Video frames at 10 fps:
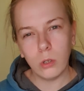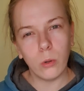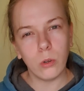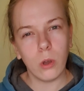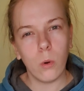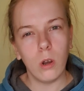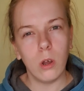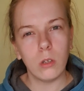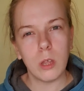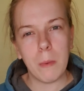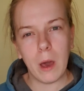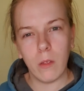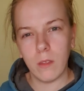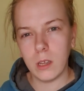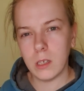know a lot about
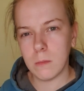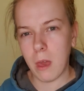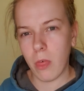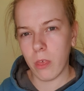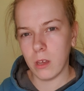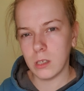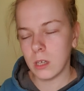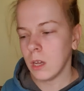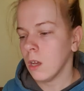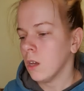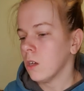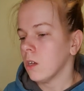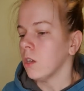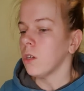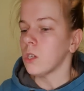this method.
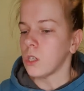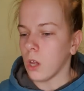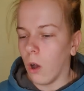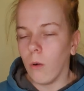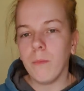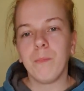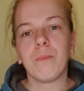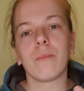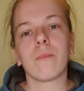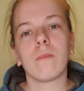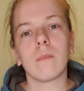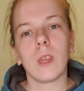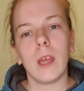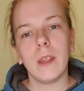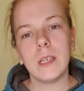So
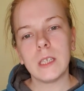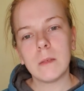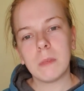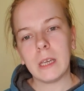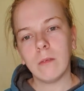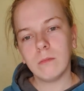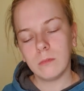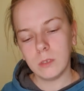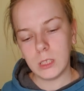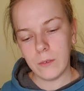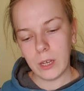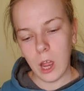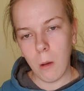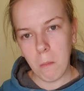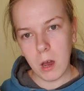this is me giving
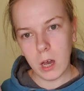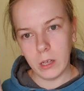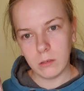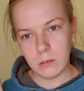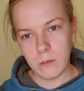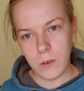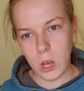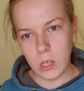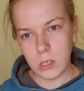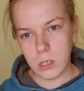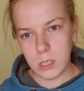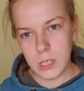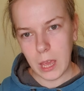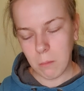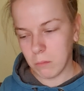out my first
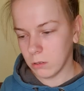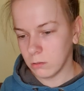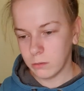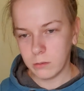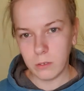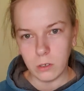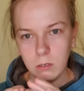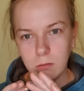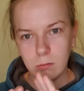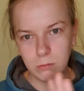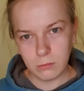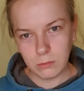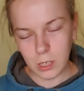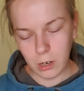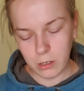tip for
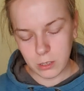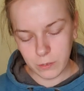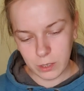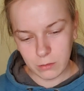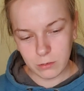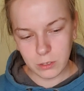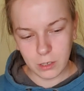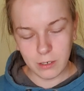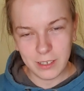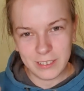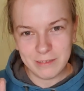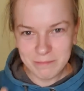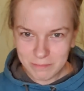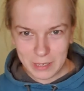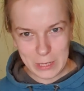the lot of you. So
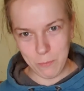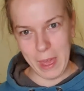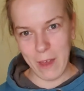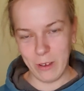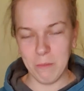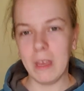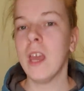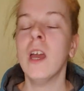please bear with me.